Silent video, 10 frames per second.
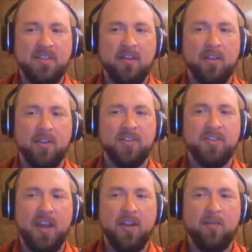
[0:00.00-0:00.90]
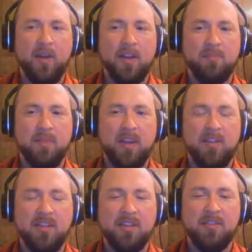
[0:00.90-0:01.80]
little side quest because he
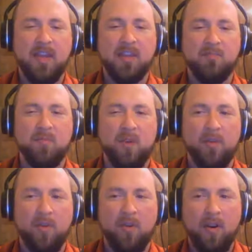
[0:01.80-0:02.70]
just gets more and more.